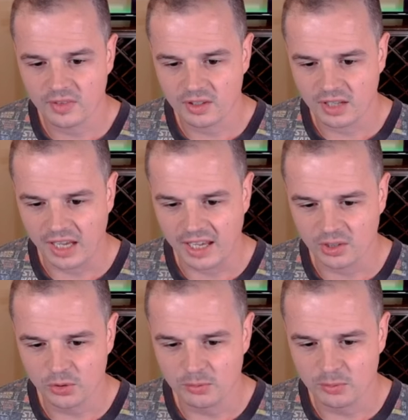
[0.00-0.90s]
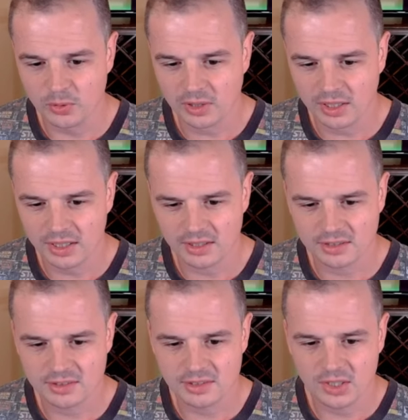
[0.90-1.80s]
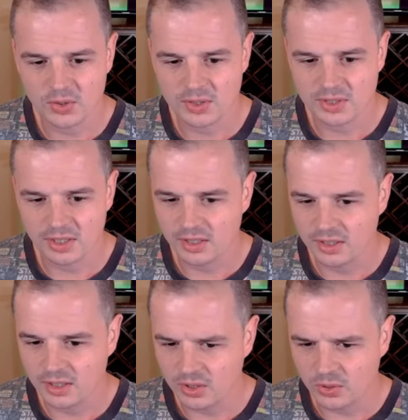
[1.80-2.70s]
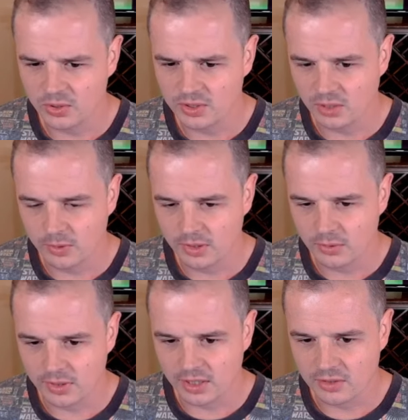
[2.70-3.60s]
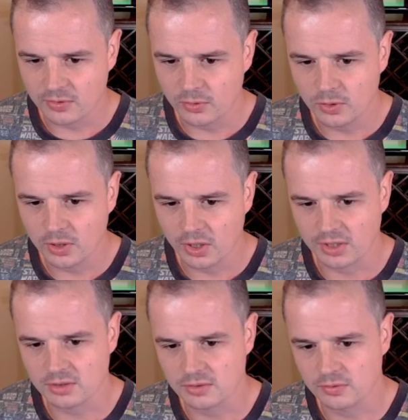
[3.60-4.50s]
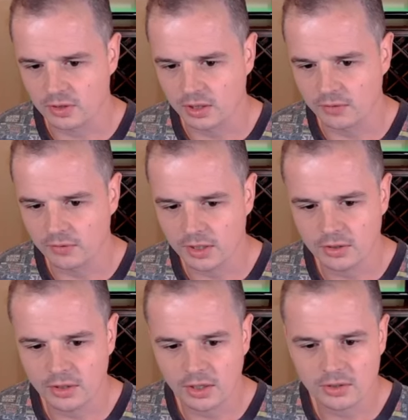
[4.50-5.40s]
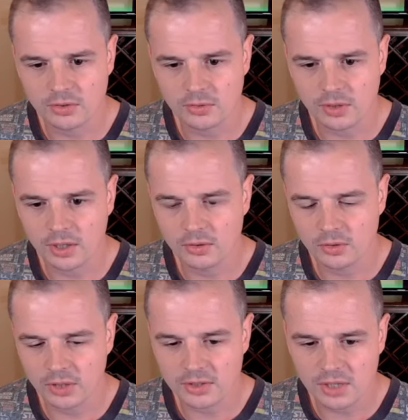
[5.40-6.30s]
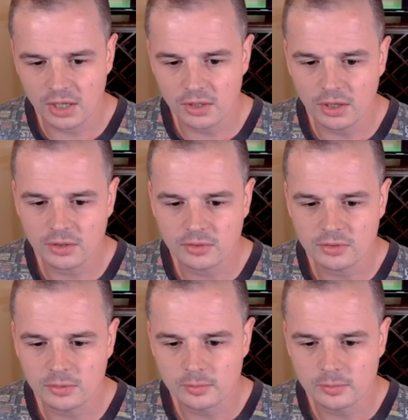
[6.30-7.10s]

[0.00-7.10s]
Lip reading: Hallowed Moonlight, that's an interesting inclusion. I wonder what that's for. I guess for the Living End decks, right? Cascade decks.